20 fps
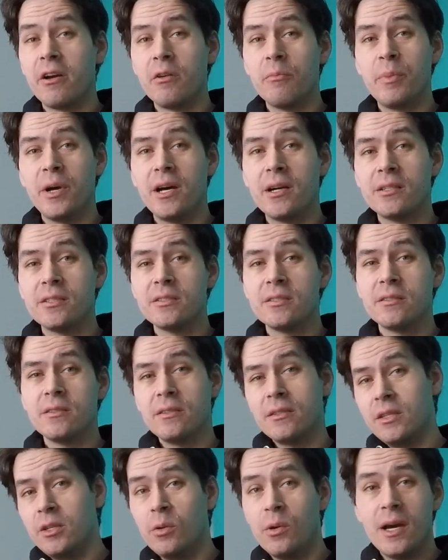bucks
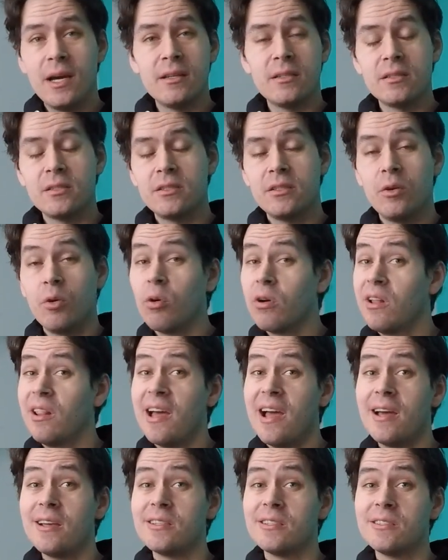US or
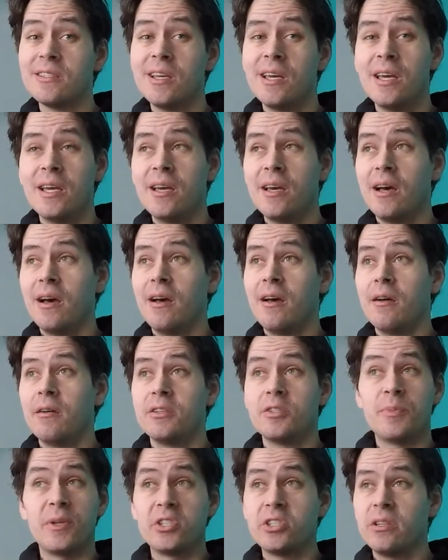less,
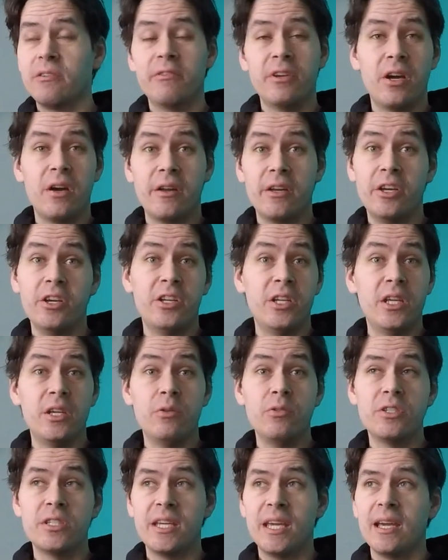especially if you got a good
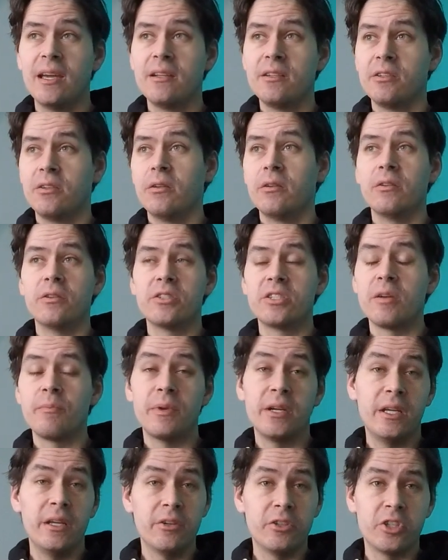used kit or
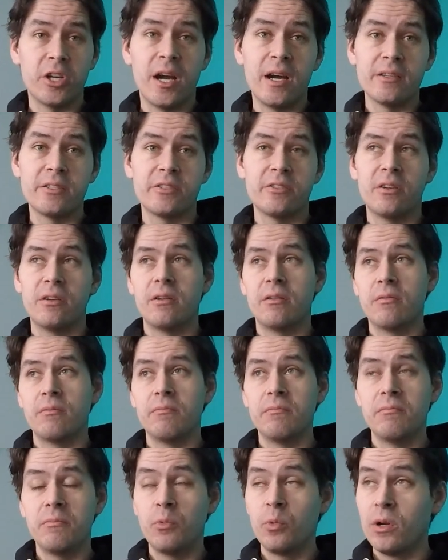somebody you trust or
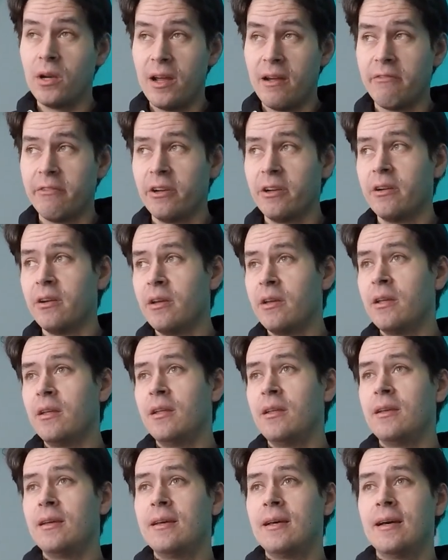whatever.
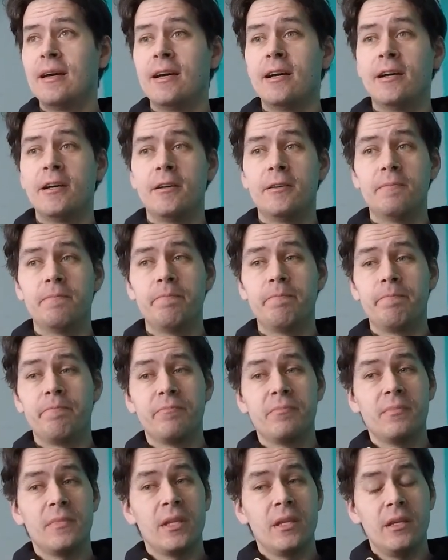
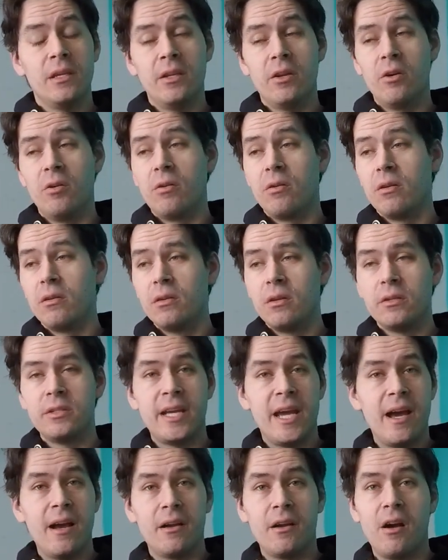You know,
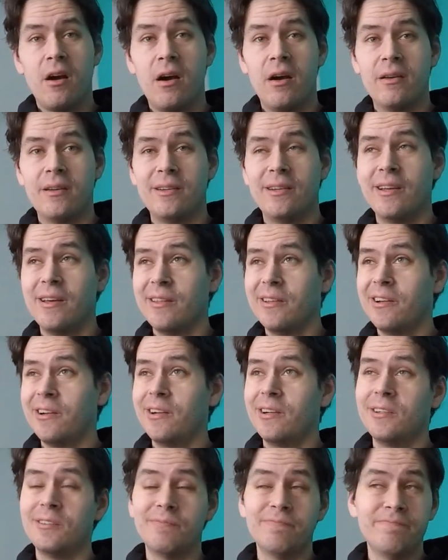tack on another